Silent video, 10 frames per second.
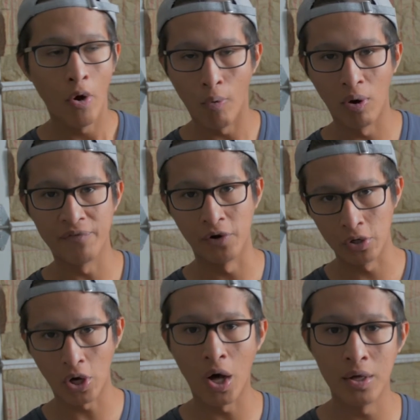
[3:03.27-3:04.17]
Or if you're
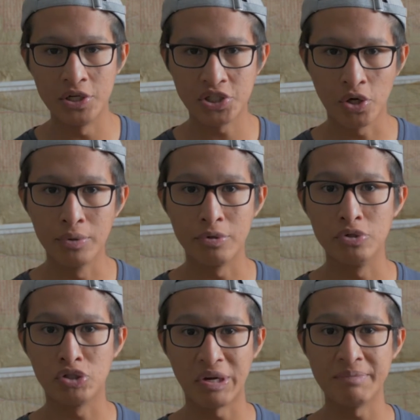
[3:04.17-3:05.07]
in college, go
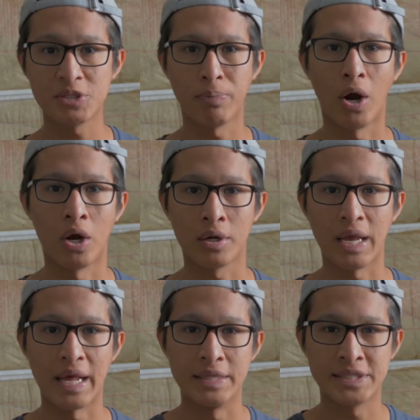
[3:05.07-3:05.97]
through DreamSpark
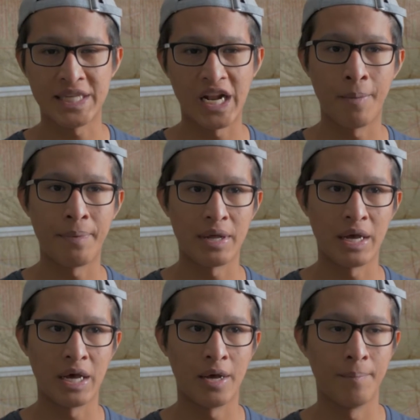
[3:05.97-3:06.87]
and set up
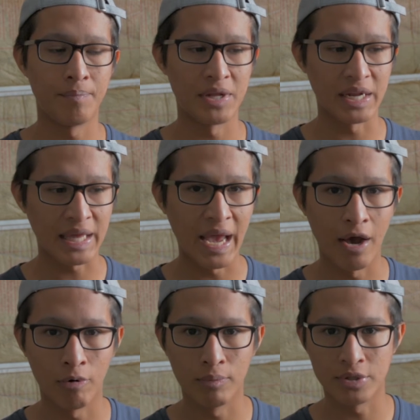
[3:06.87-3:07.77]
an
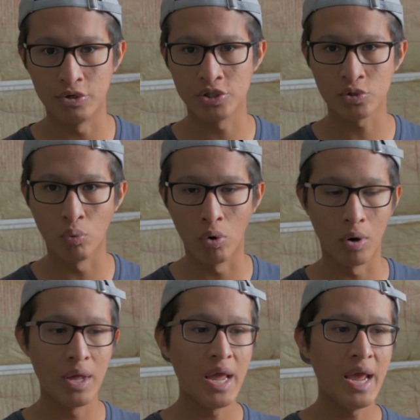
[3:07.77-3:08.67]
account with your
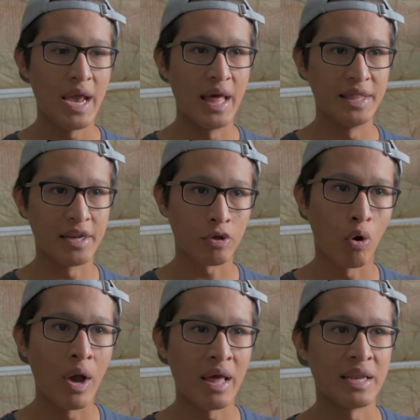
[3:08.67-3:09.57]
school, and then
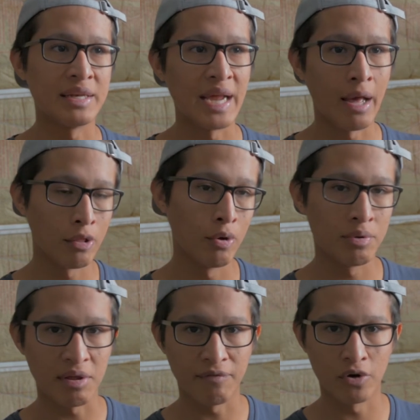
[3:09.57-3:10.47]
go ahead and
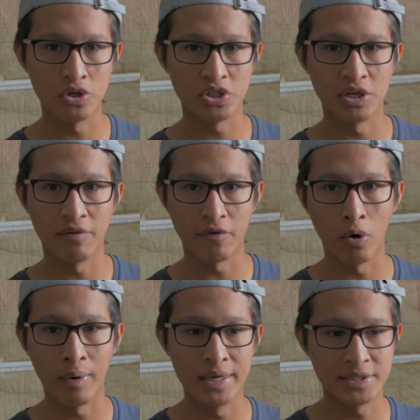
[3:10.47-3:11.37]
download the version of
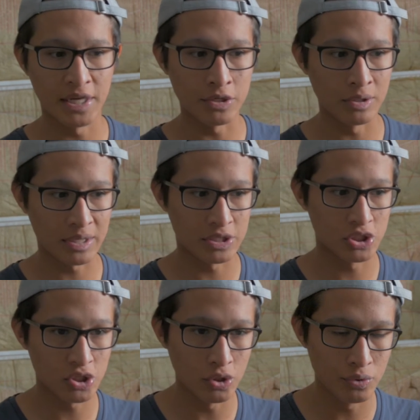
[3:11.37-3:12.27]
OS that you like to
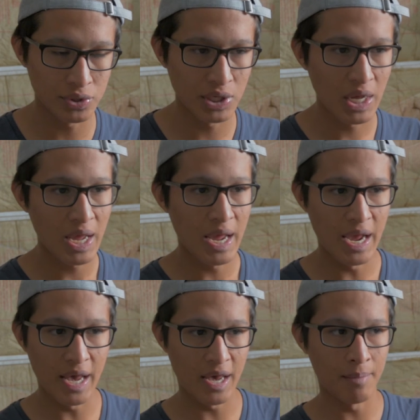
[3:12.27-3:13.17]
choose
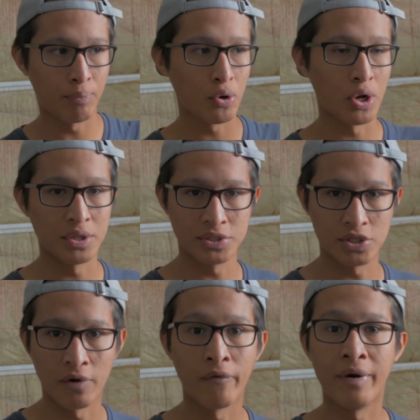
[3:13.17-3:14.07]
and put it on the
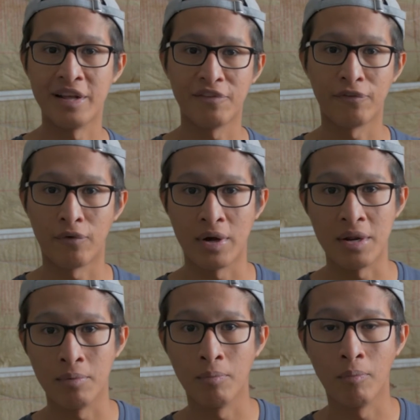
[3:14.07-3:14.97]
server, and it's
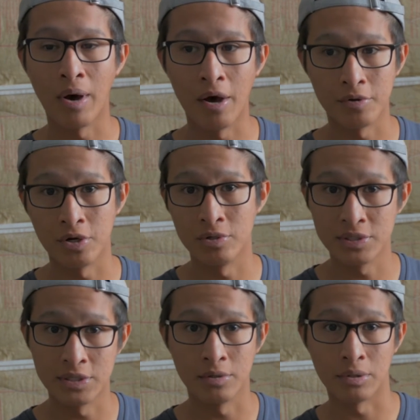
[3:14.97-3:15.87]
free while you're
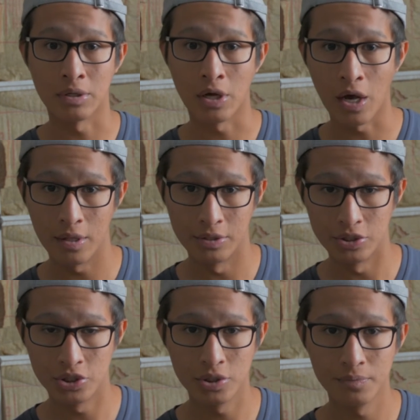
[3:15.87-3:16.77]
still in
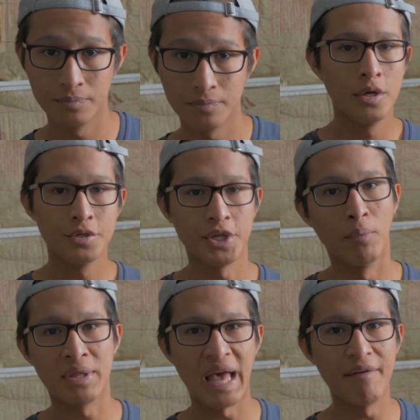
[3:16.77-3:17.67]
college. So
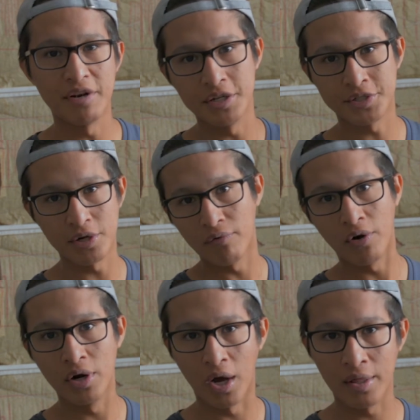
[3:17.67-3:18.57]
with having a
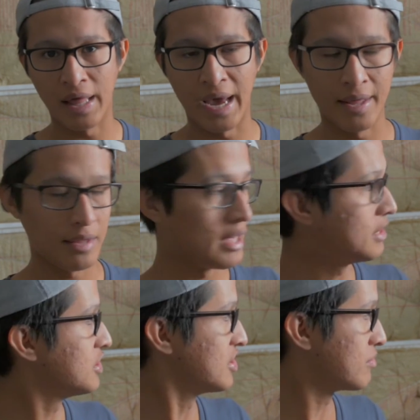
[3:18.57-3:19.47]
server and all that,
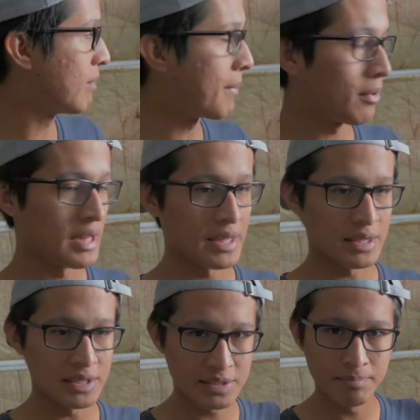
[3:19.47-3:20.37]
just remember
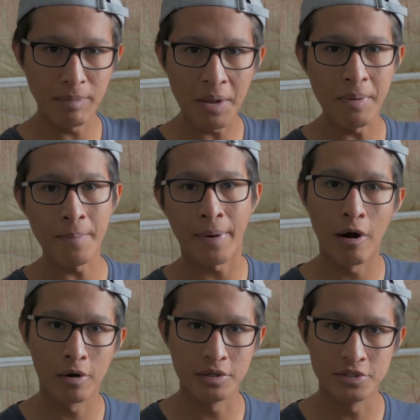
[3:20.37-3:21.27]
that this may be
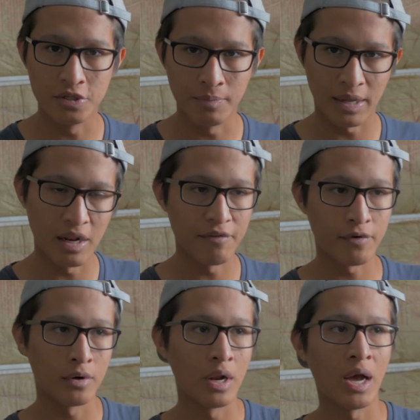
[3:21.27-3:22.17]
power consuming. If
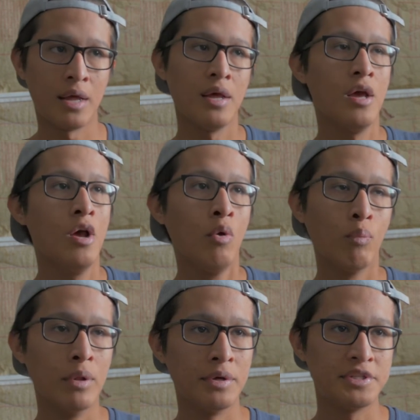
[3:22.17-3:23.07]
you're not
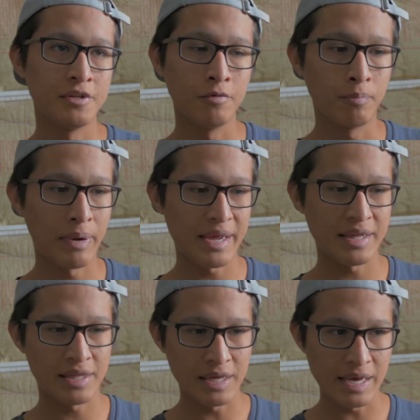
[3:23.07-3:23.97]
willing to
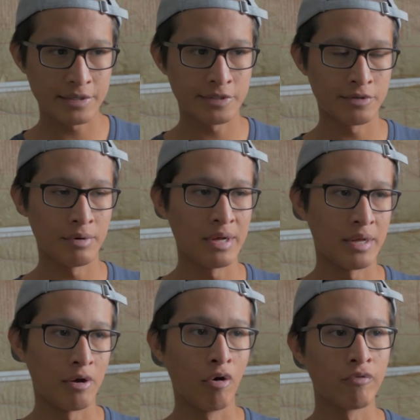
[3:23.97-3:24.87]
pay the
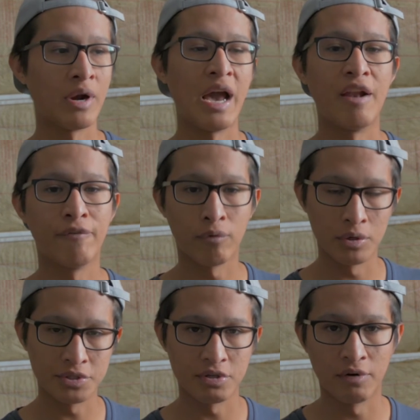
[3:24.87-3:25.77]
extra overhead
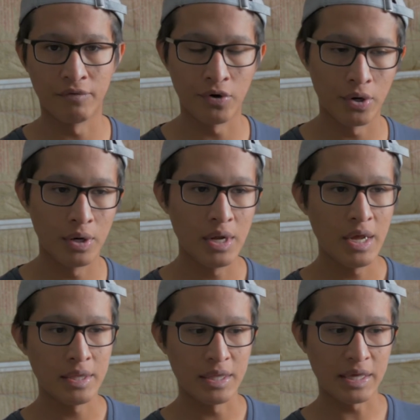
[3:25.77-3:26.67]
for a server,
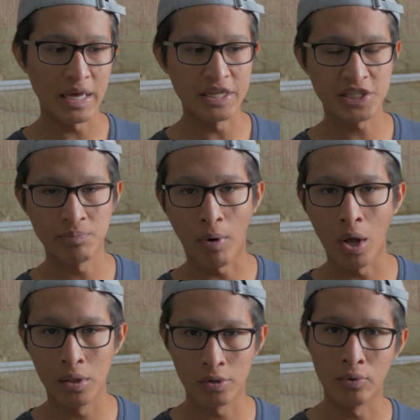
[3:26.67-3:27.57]
they get a
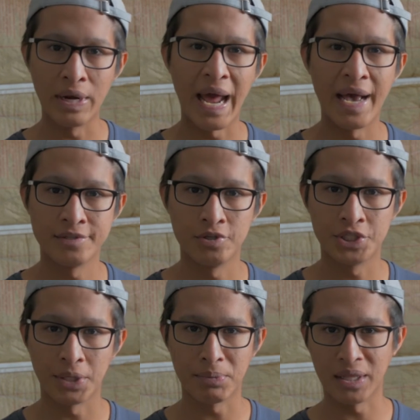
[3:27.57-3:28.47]
small little NAS or
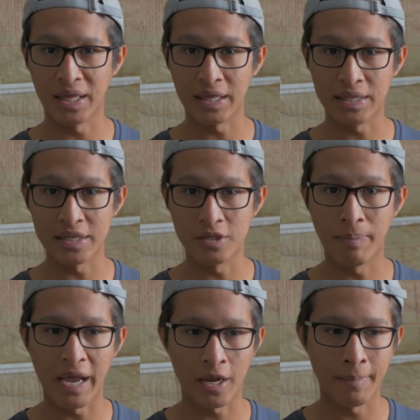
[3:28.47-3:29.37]
something like that to
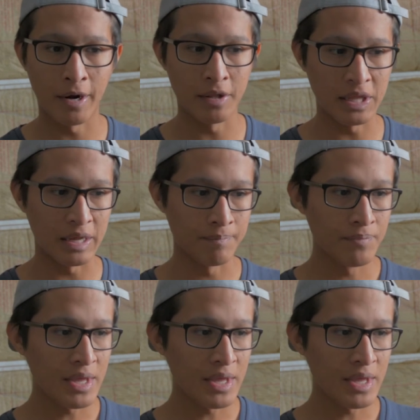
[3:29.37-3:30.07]
back up everything.